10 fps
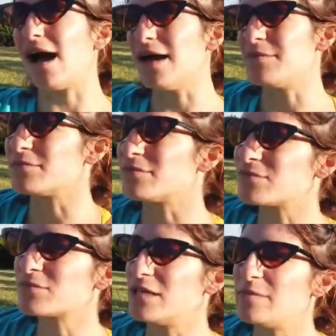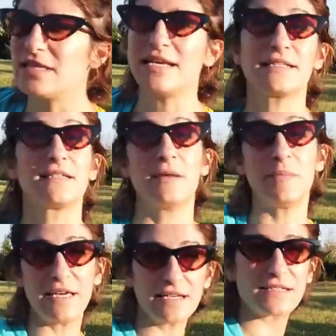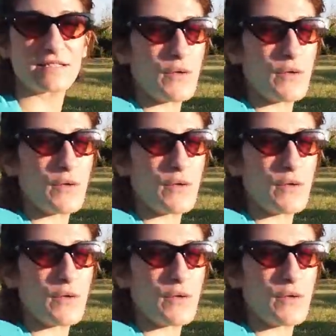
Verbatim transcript: I'm going to be in the next Olympics,